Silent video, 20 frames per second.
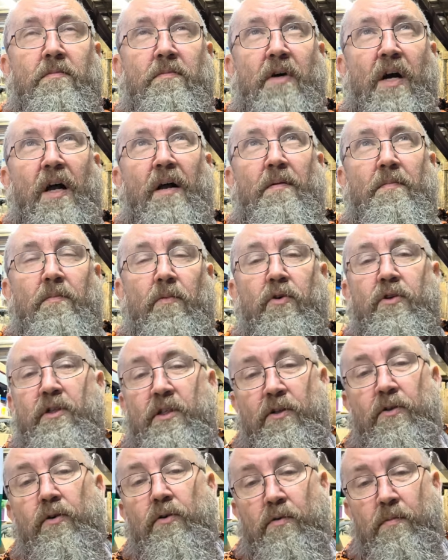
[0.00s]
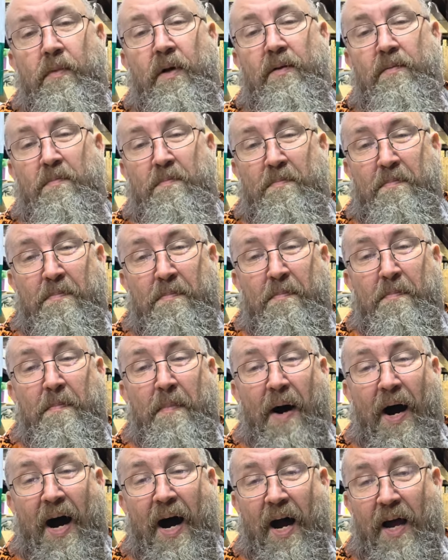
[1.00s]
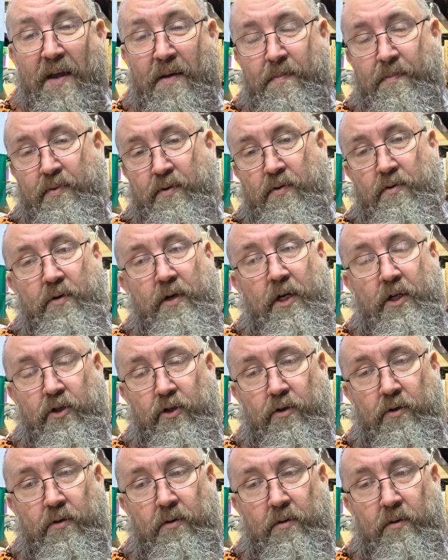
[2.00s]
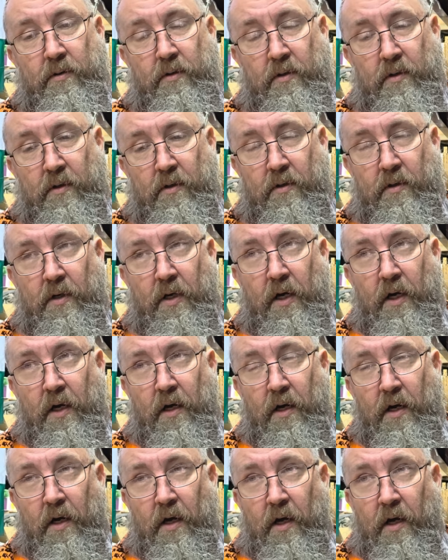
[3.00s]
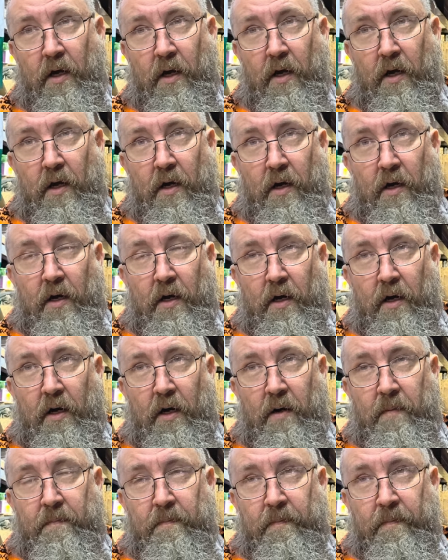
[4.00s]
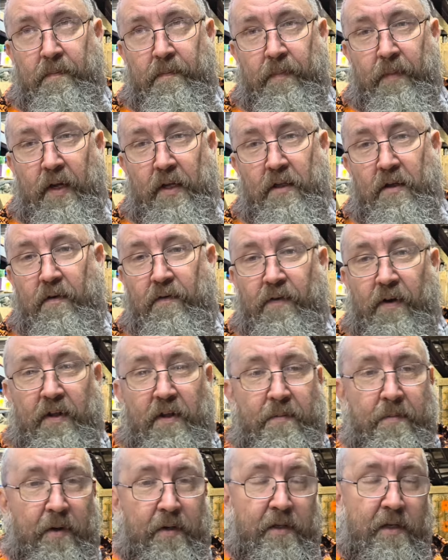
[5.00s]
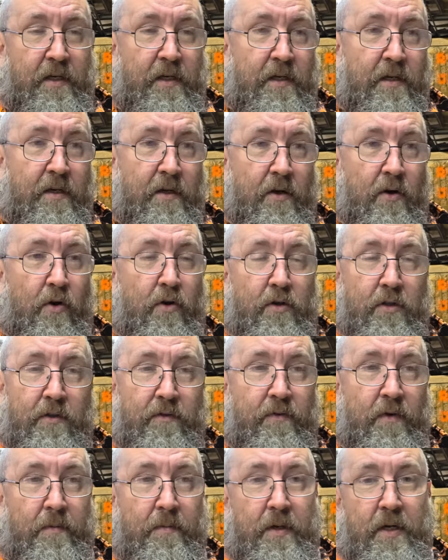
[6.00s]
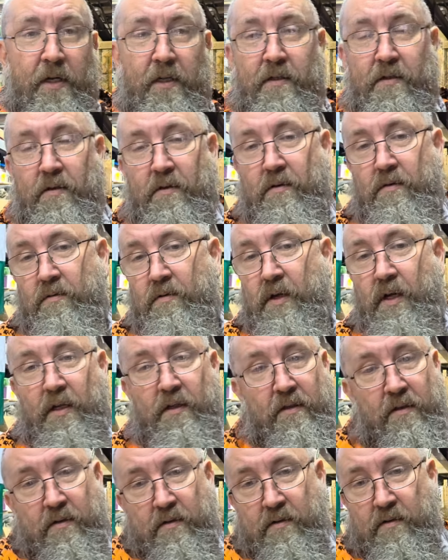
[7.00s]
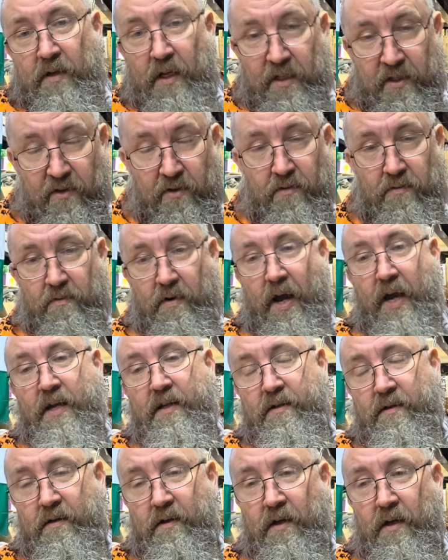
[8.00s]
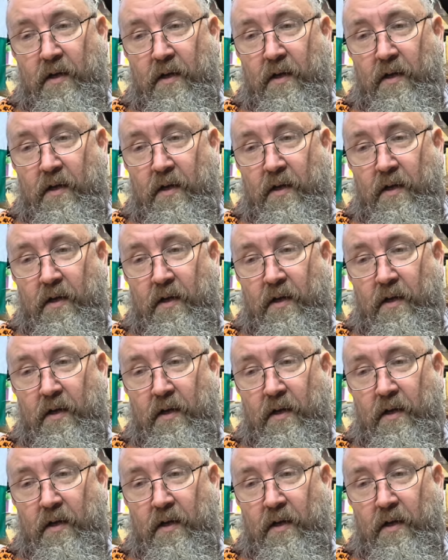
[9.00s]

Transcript: mostly document my progression, okay? And if anybody learns from it, then it's great.